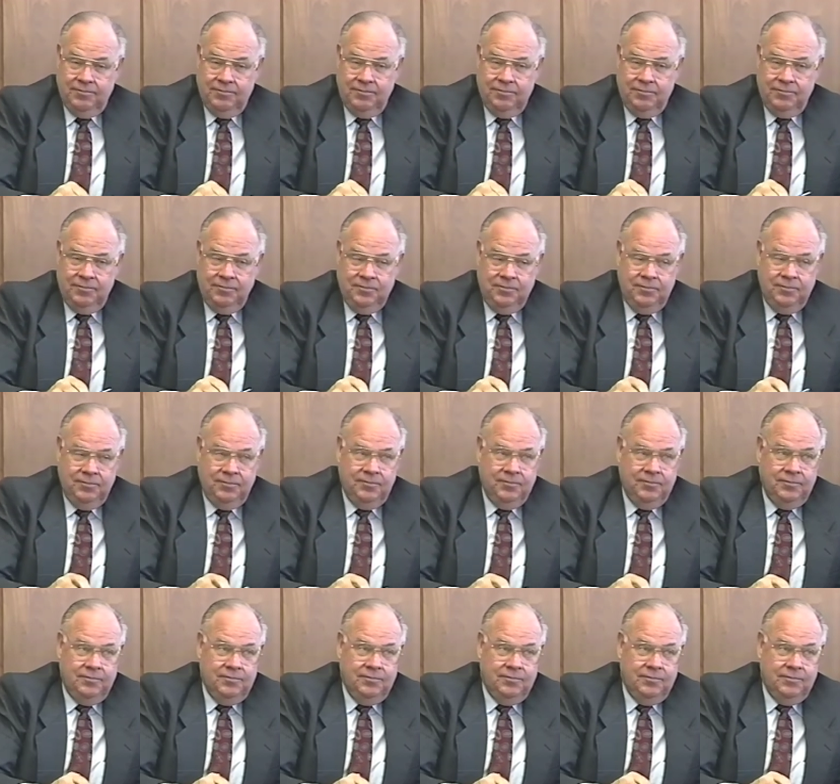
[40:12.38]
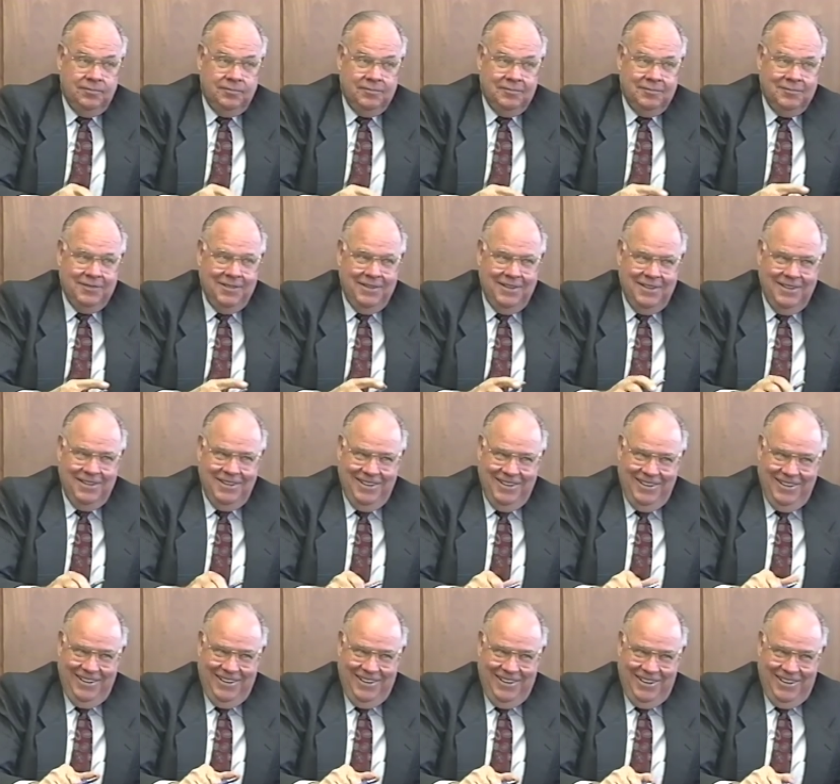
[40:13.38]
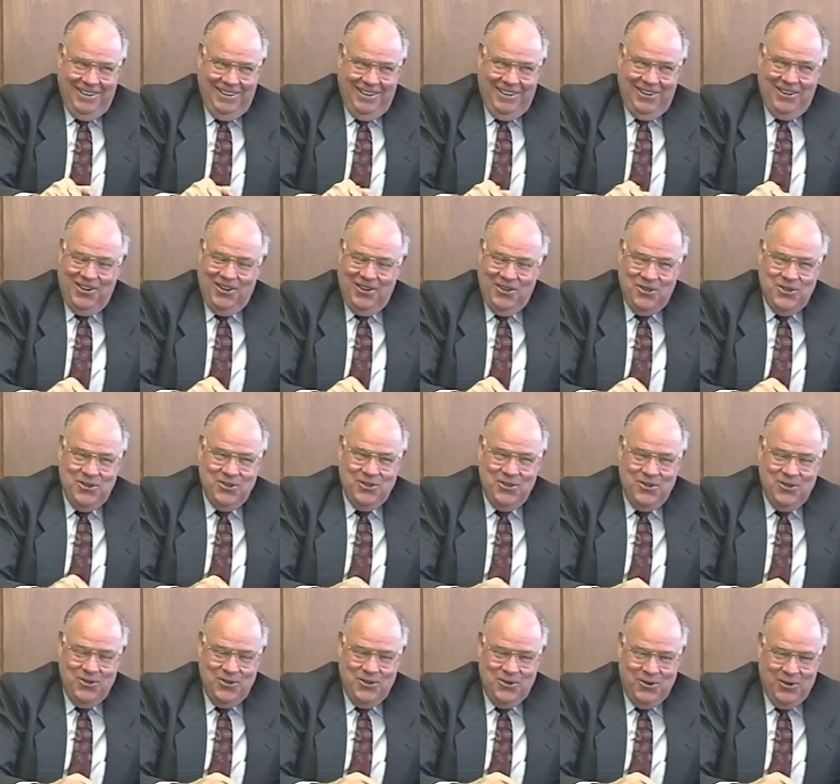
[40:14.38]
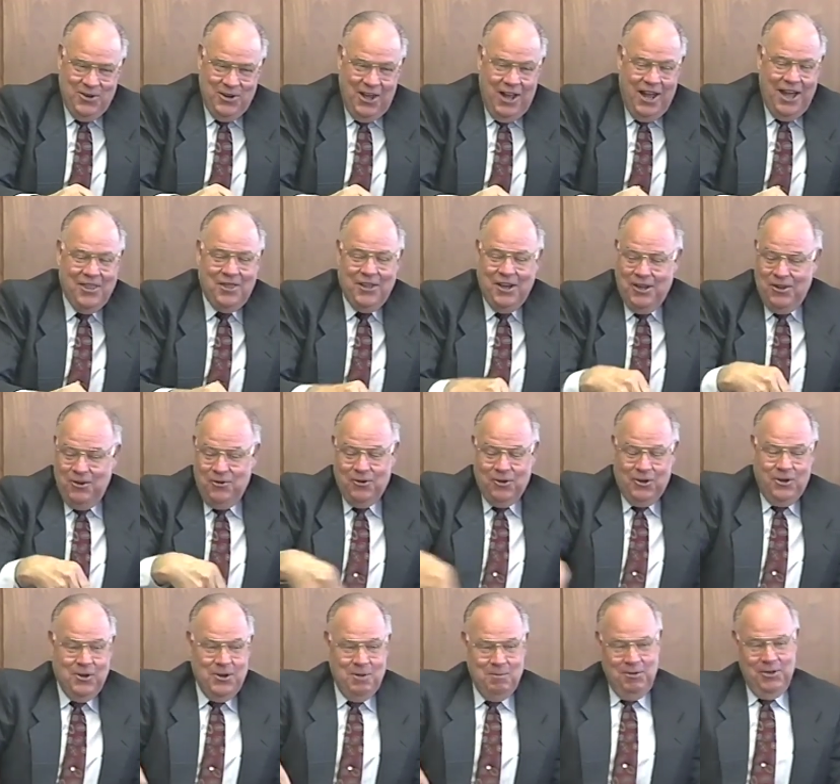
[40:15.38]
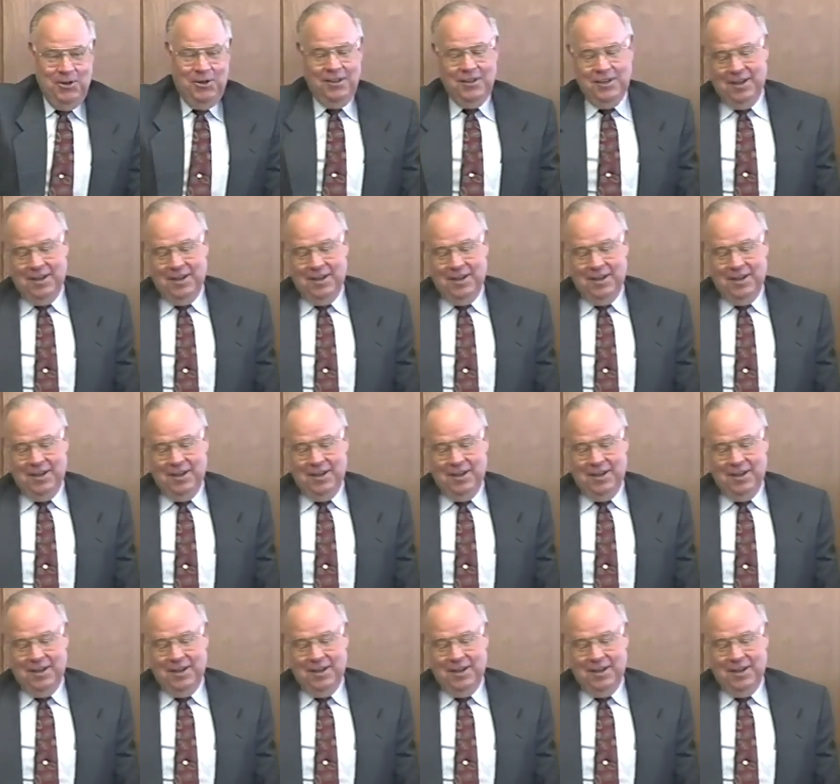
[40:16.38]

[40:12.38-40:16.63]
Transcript: Easy for me. How is was oh, over you, there. I thought you were going to be on the